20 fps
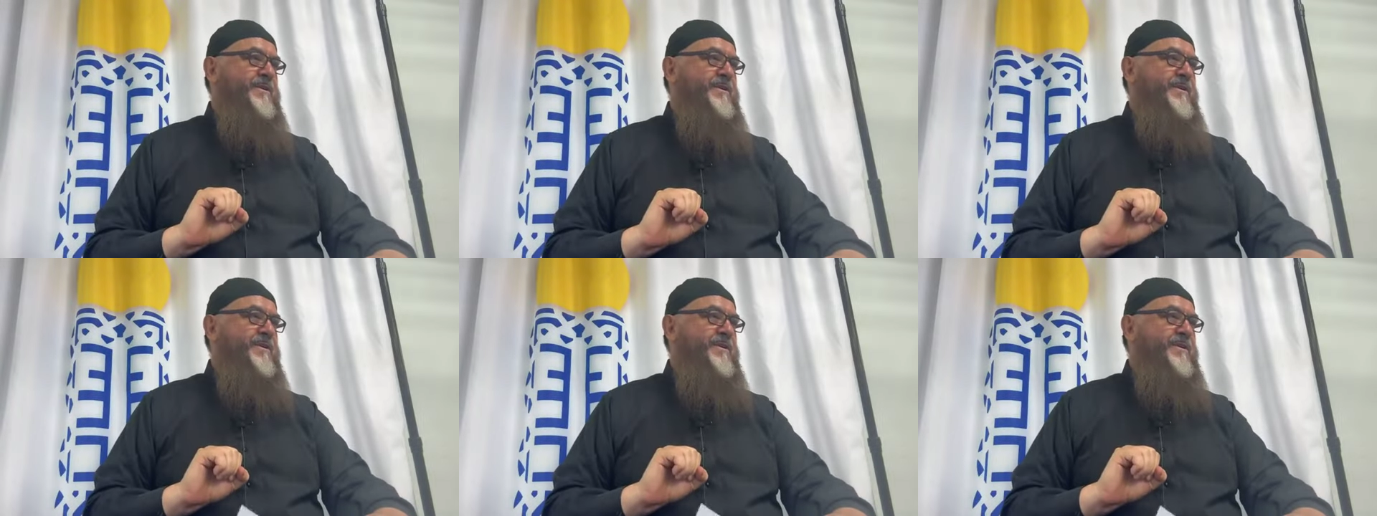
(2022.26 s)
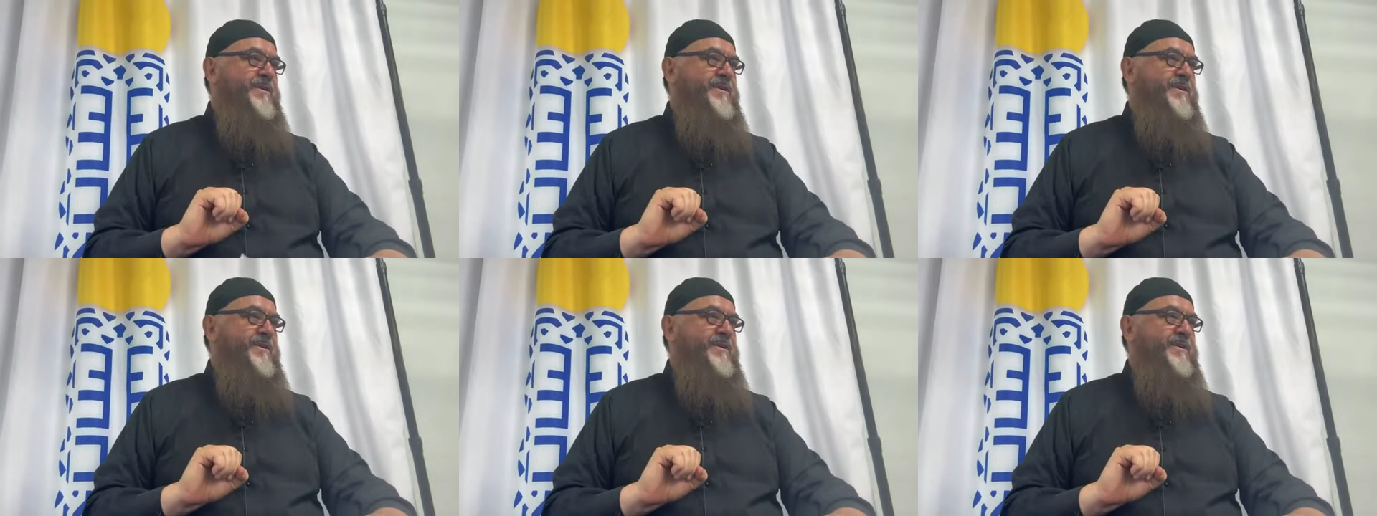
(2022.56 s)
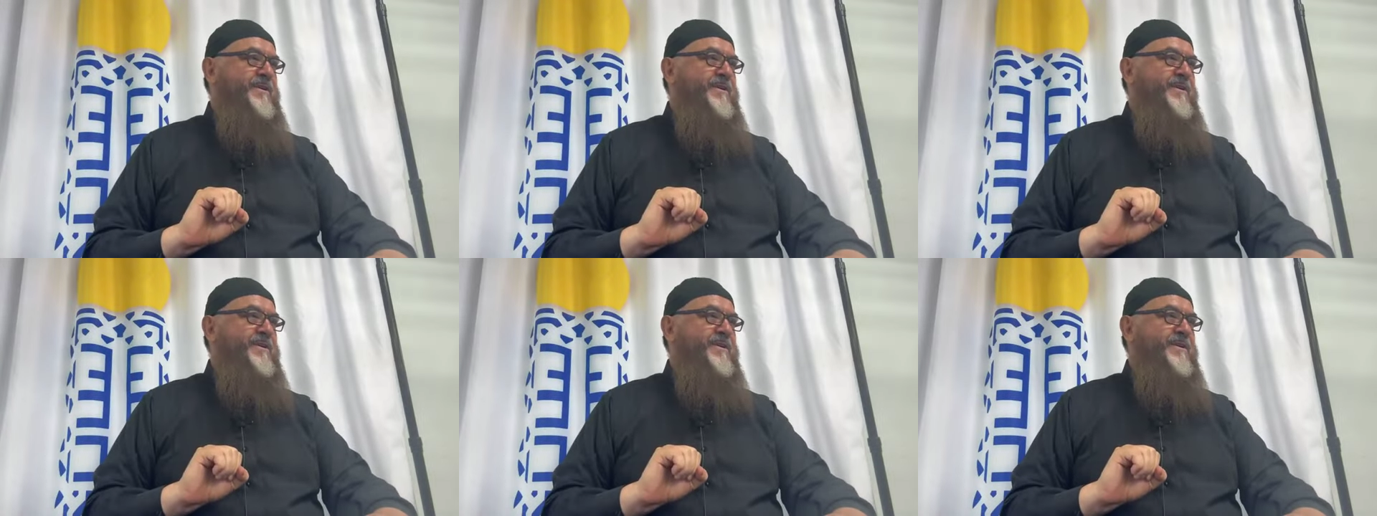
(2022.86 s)

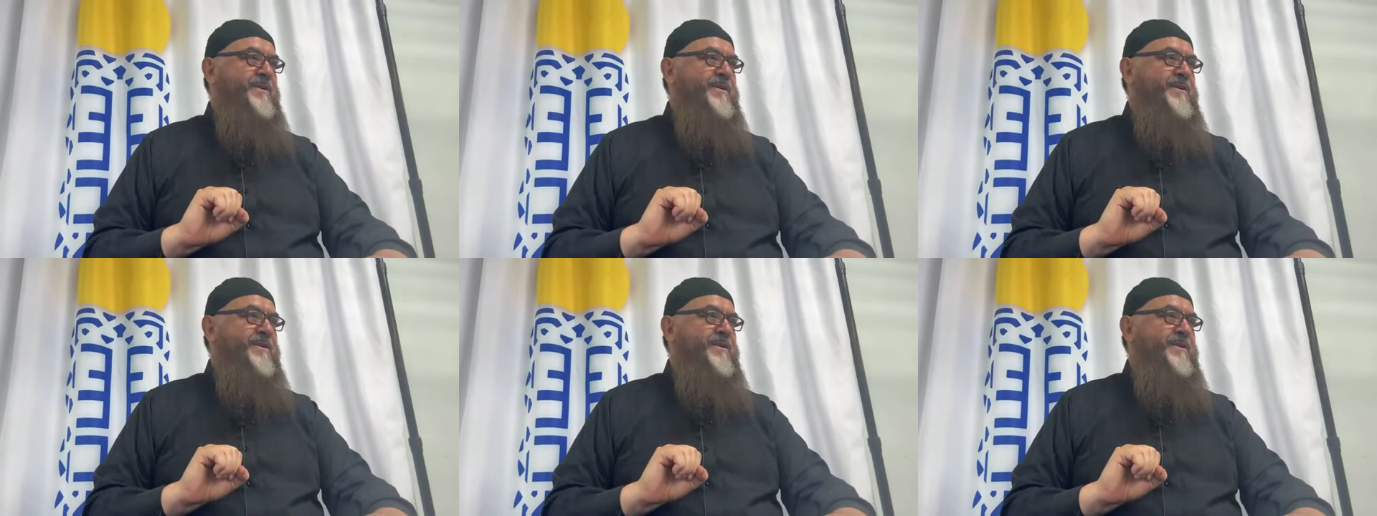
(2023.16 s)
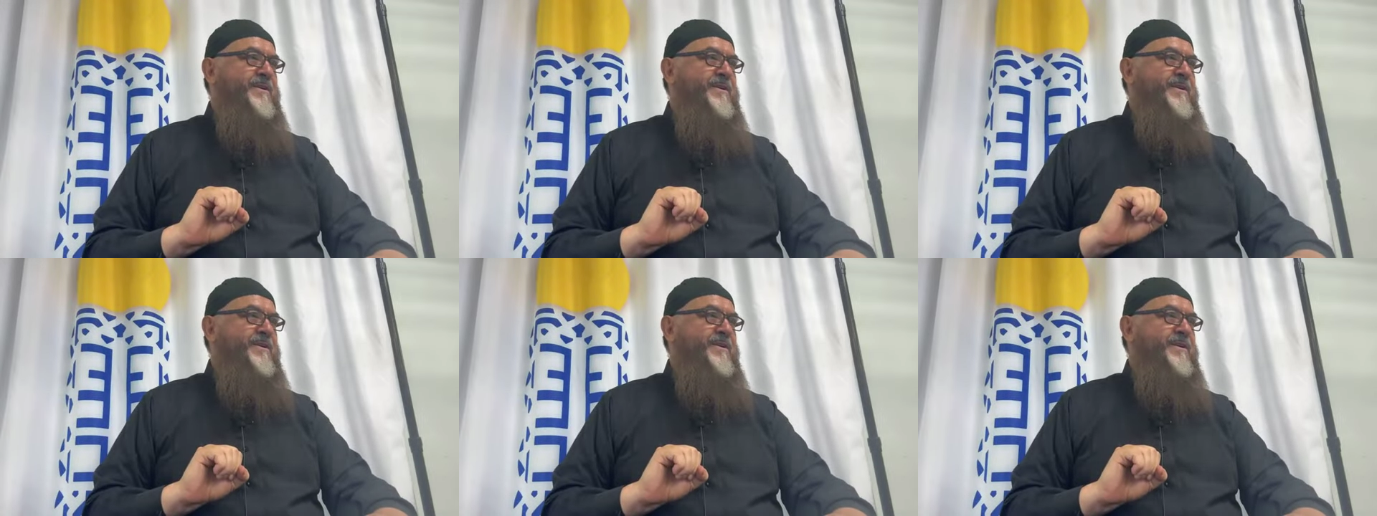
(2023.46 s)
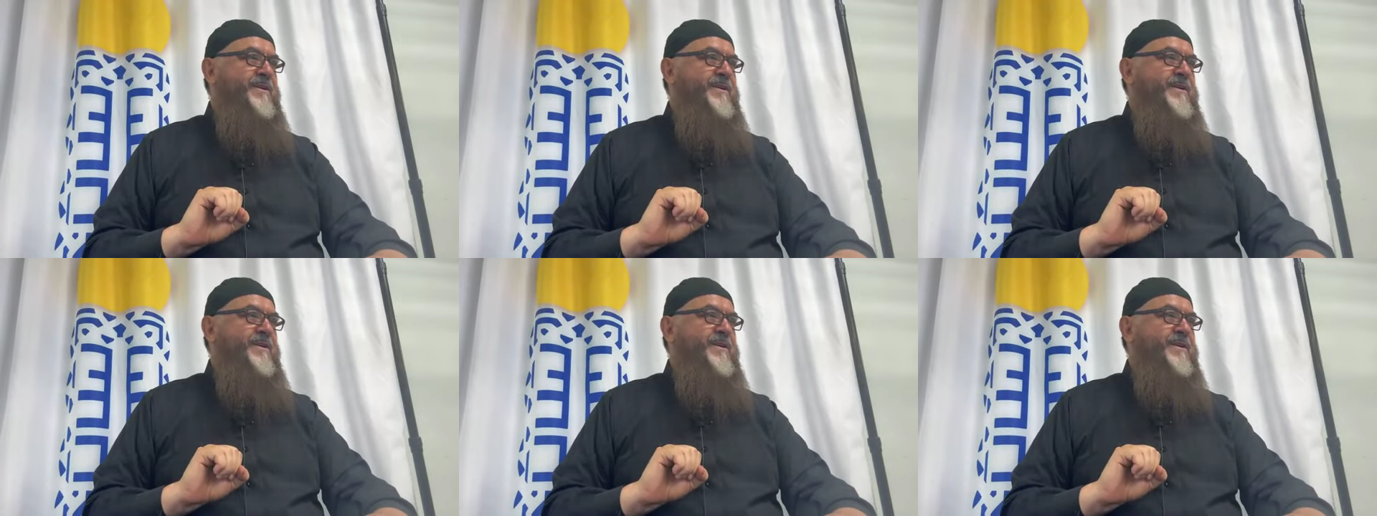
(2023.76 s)

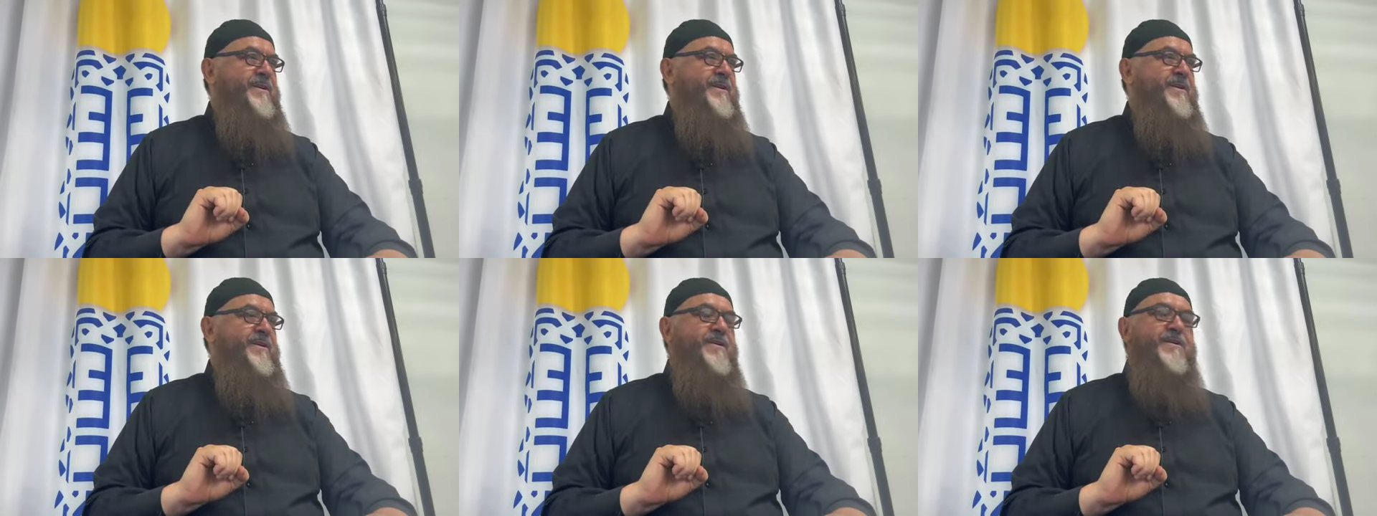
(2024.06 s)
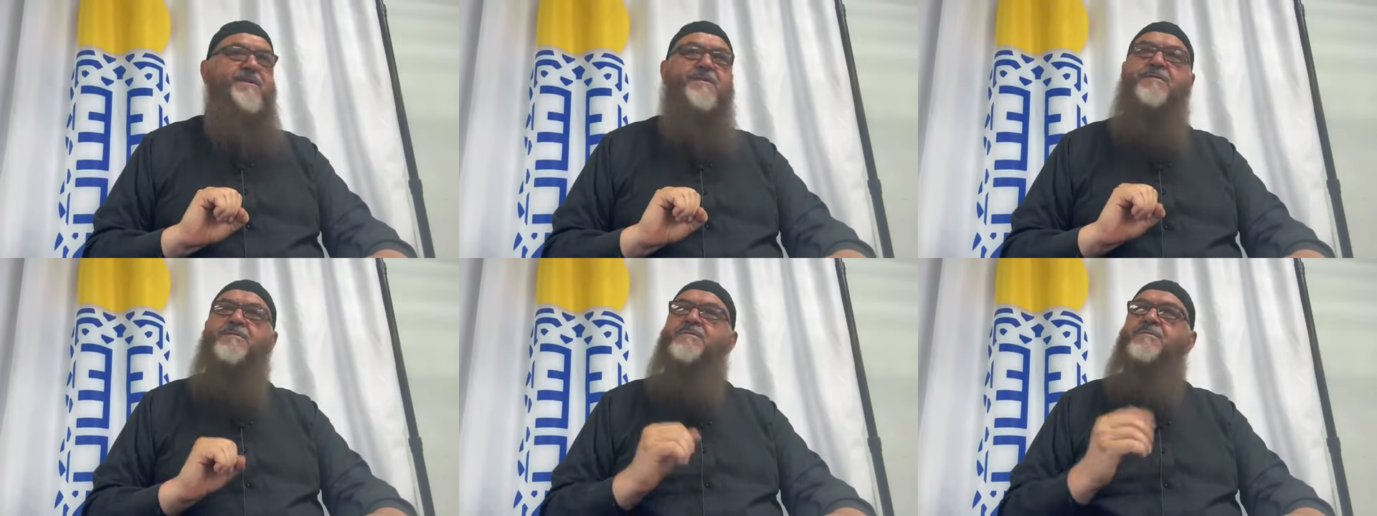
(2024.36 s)
Nothing is said.